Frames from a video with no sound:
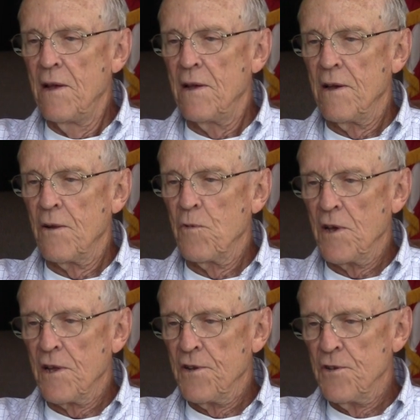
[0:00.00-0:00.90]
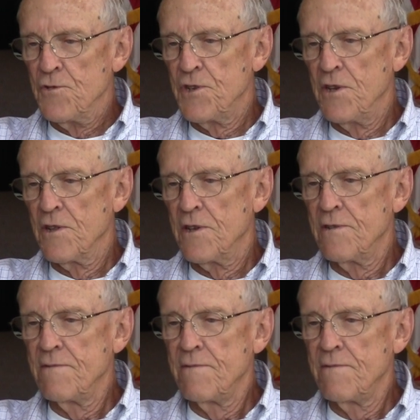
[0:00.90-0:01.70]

and a week in New Zealand.